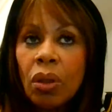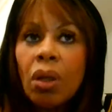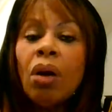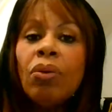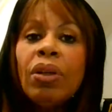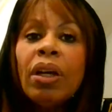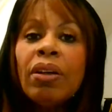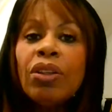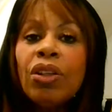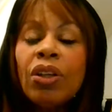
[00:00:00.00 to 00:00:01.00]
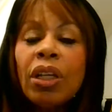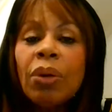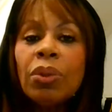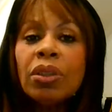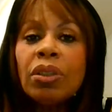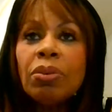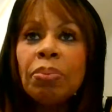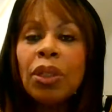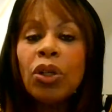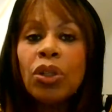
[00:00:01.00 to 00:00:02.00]
Oh yeah, you know that was
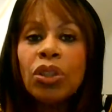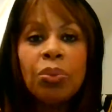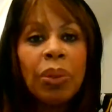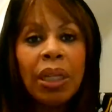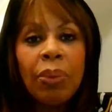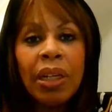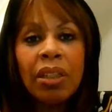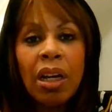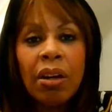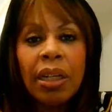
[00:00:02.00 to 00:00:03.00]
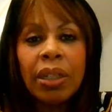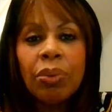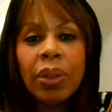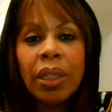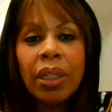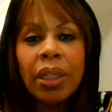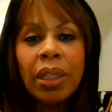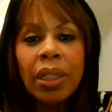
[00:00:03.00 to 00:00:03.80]
because when they went in the hideaway